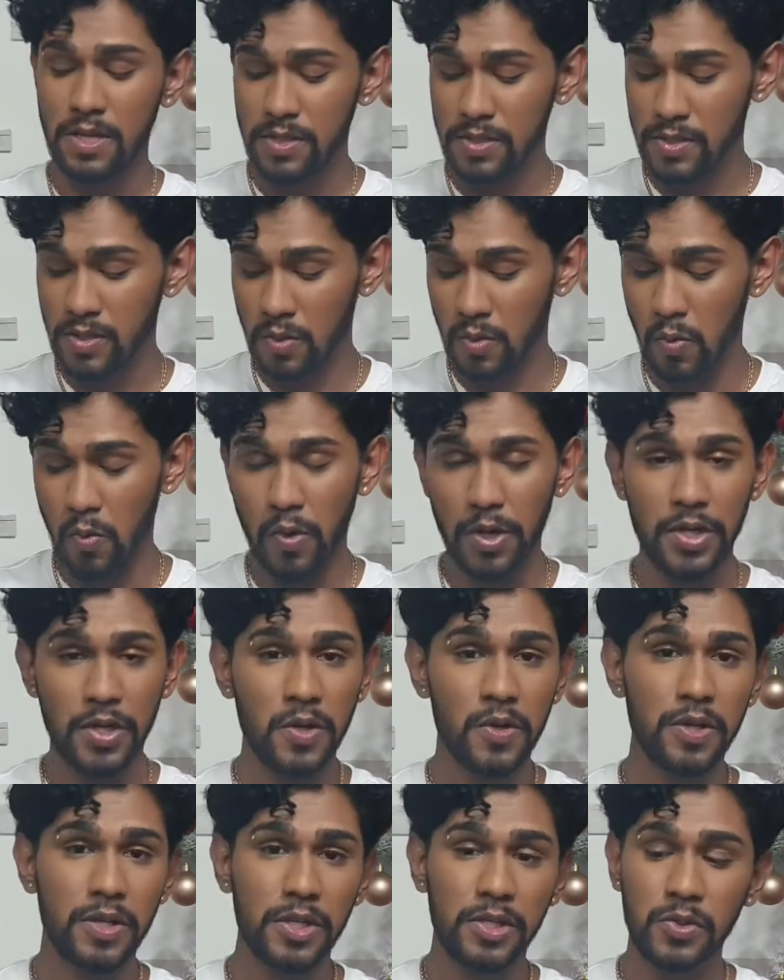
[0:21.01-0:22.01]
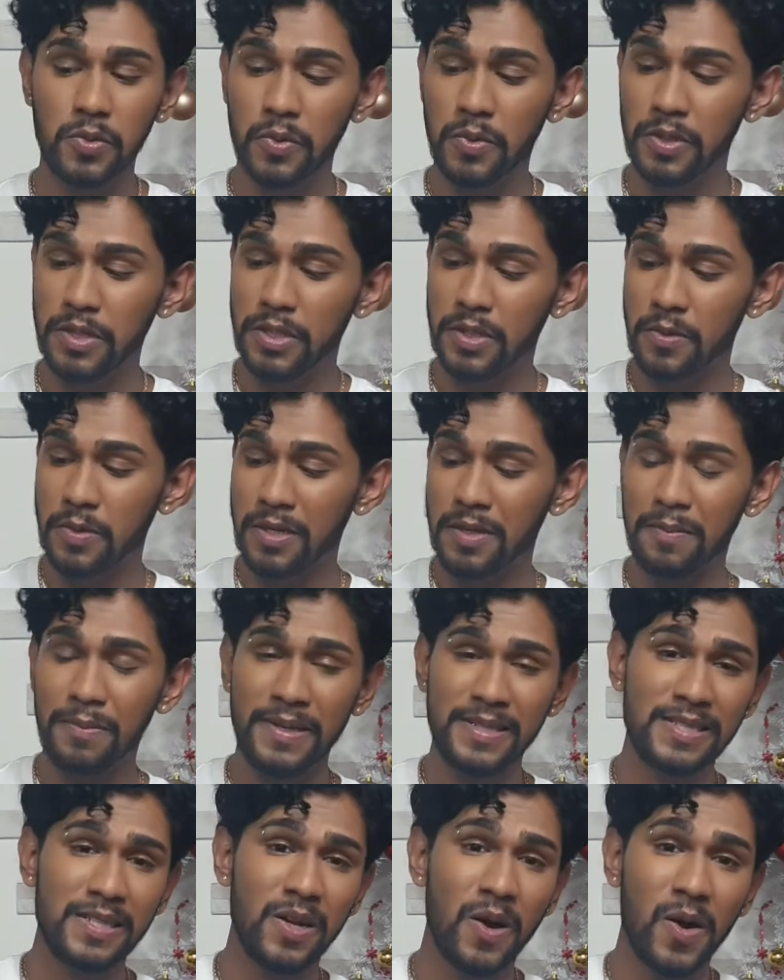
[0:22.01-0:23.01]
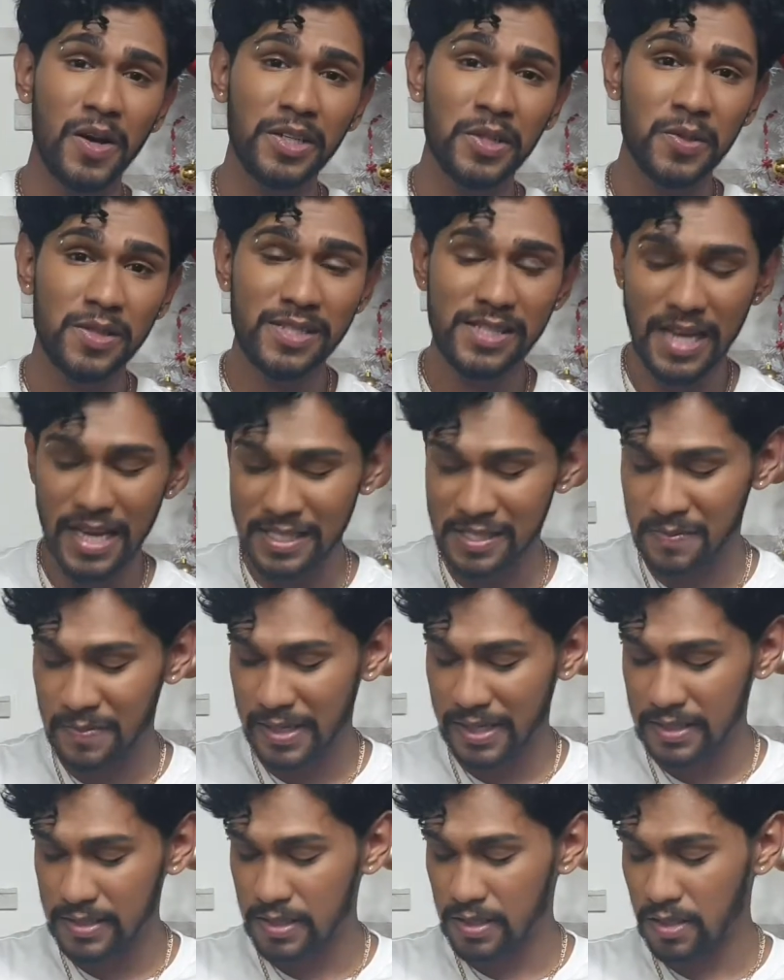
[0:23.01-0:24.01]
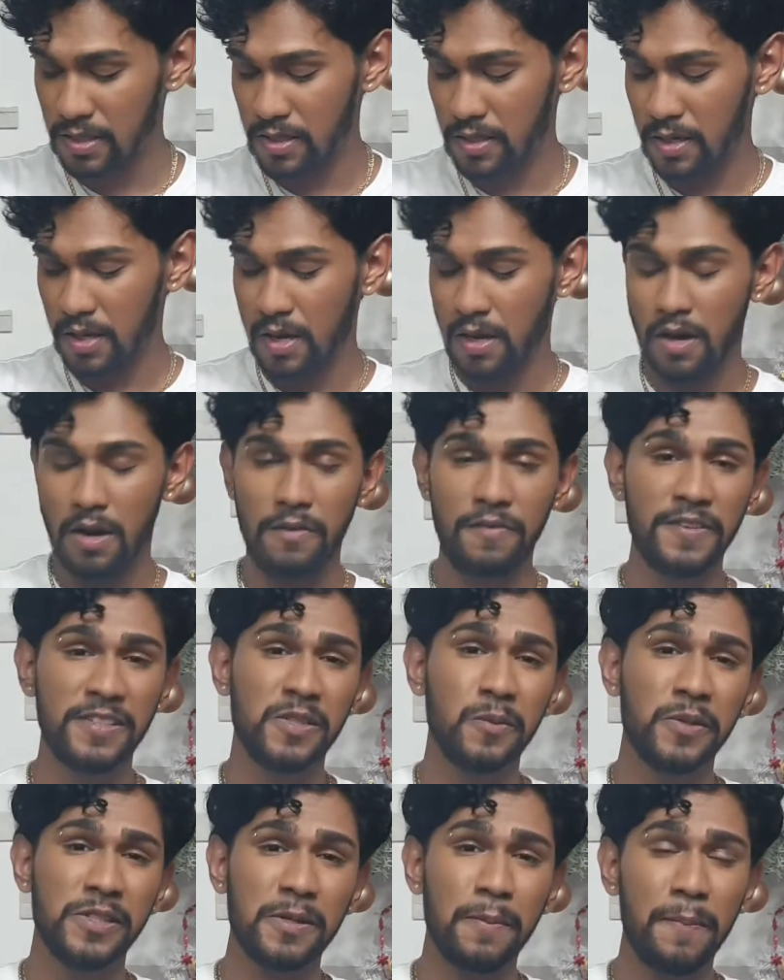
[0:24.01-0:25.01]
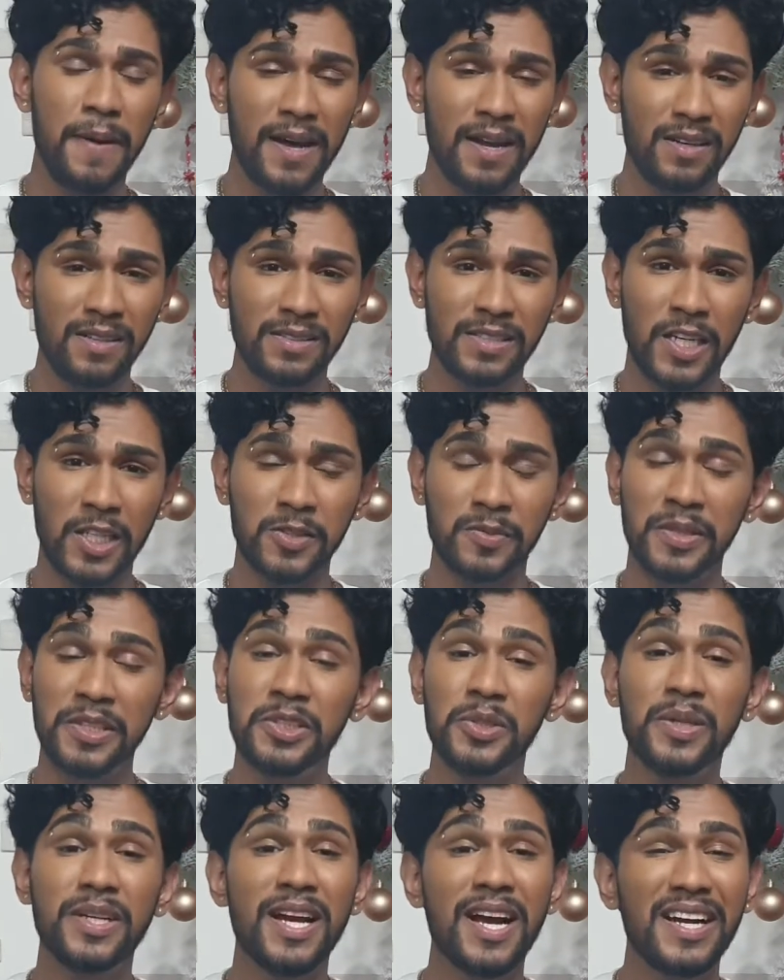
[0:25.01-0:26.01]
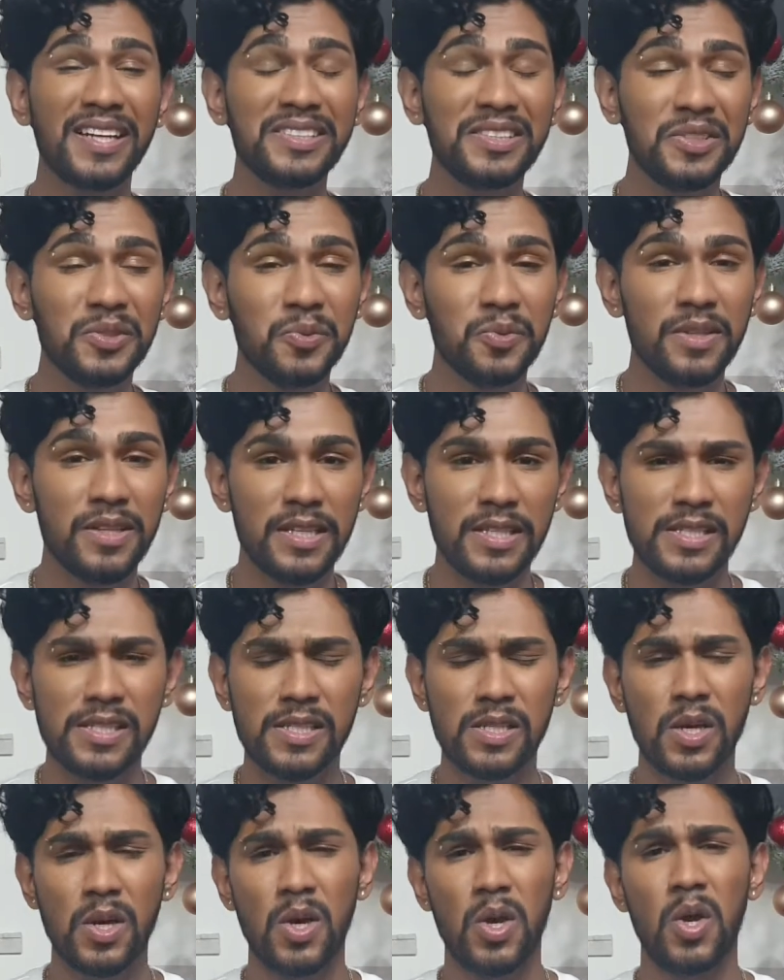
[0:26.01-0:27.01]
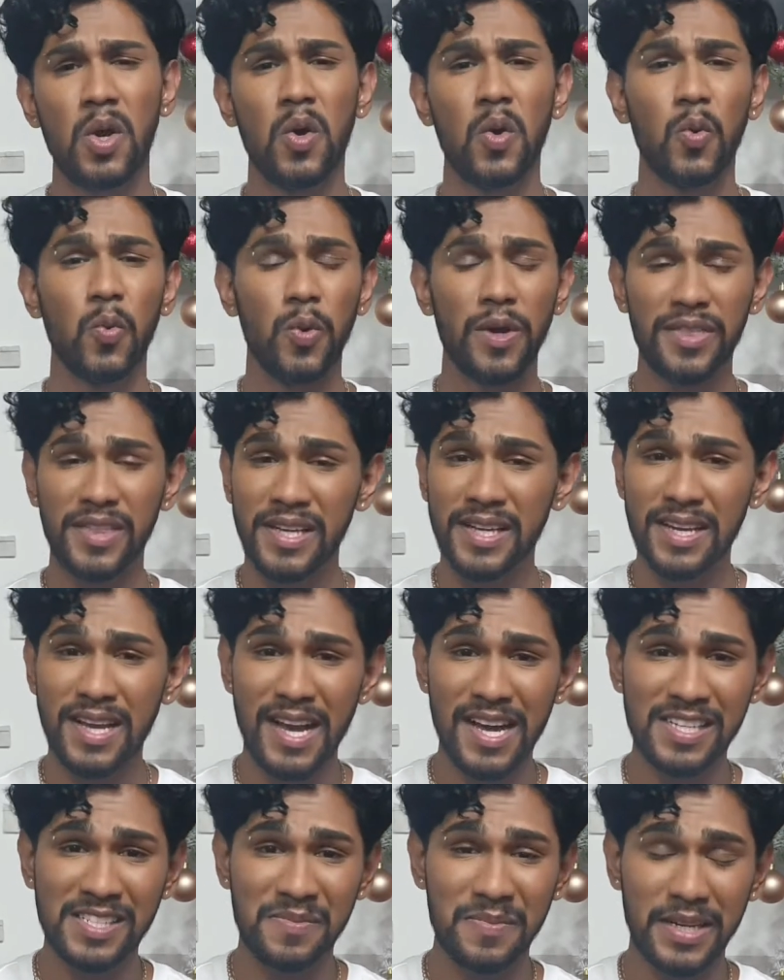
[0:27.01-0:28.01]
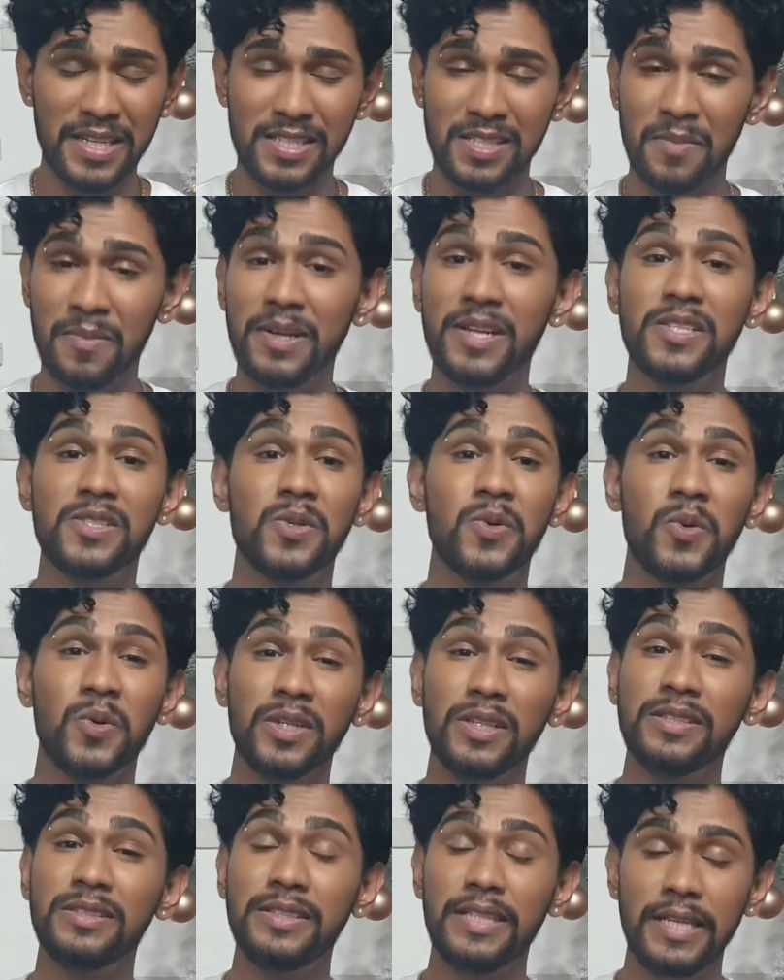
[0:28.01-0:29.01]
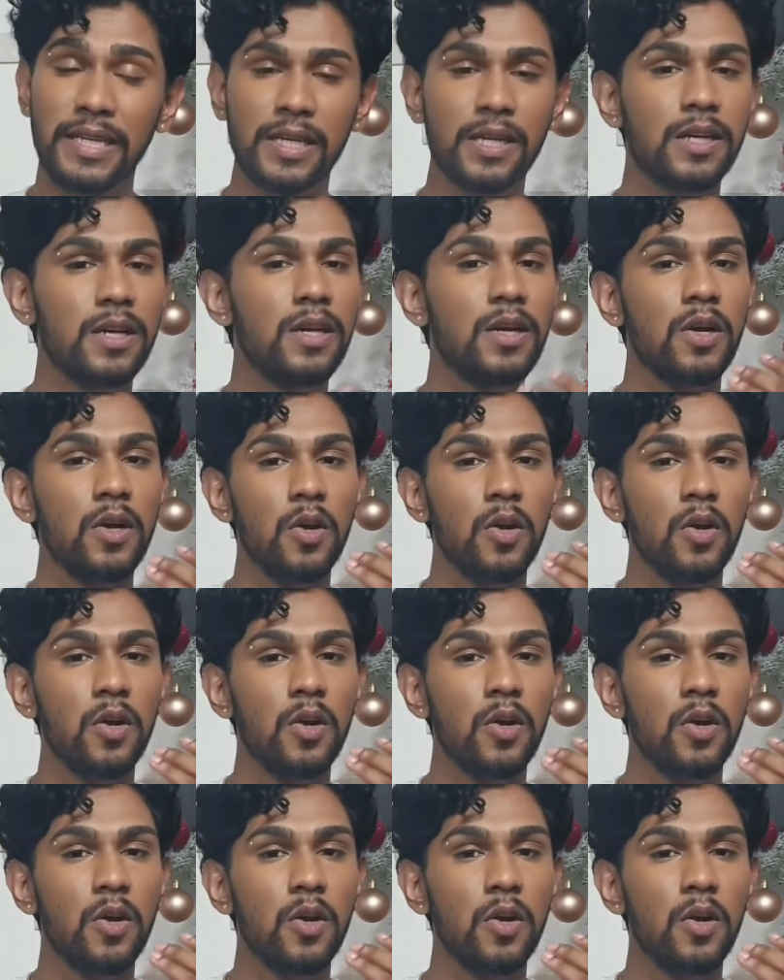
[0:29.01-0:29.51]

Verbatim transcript: so what you're gonna do you're gonna place it on your stand mixer fit it with a paddle attachment you can do this with a hand mixer but it's gonna take